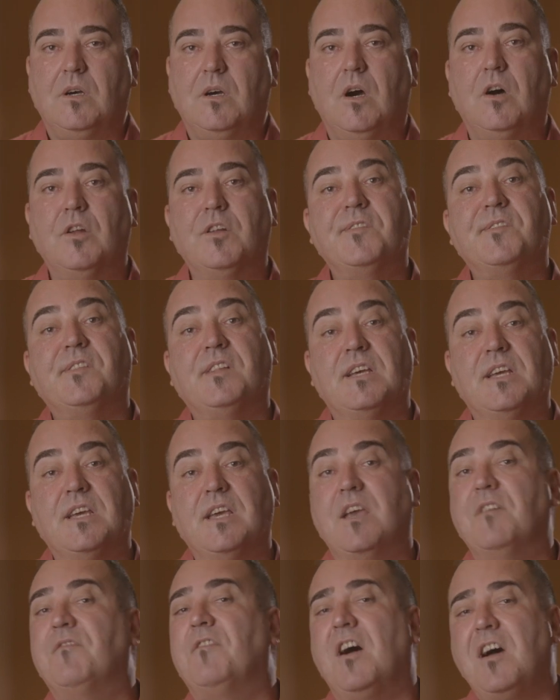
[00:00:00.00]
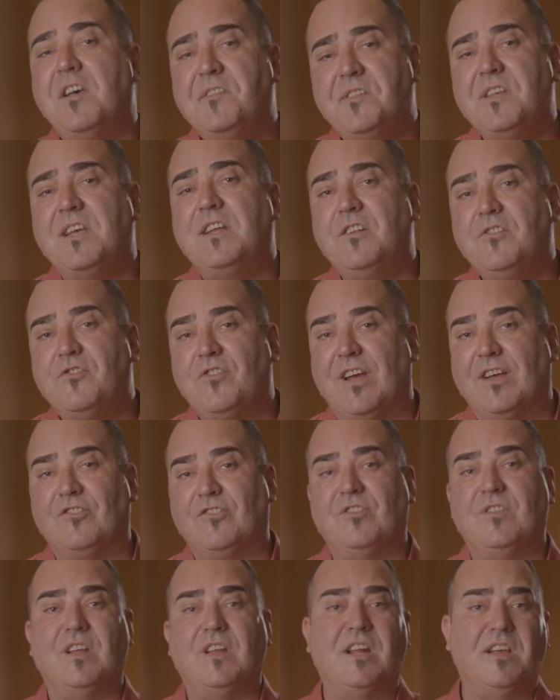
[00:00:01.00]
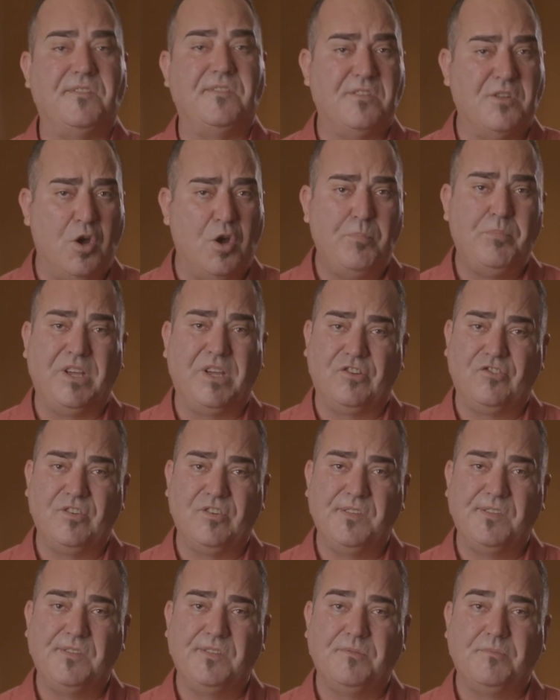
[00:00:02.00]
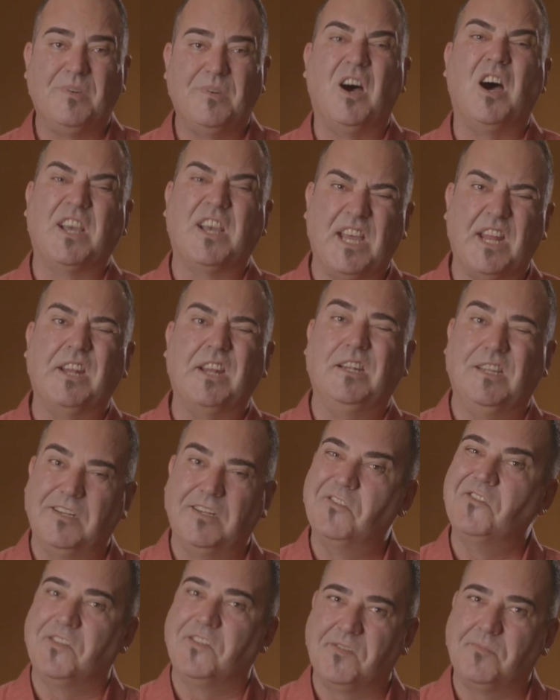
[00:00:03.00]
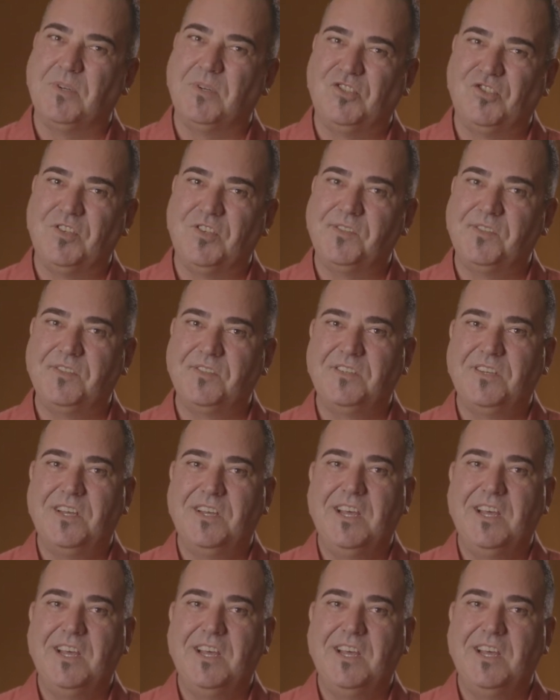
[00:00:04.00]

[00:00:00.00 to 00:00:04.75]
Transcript: Honestly, if I see an attraction that has no pictures, I get a little suspicious.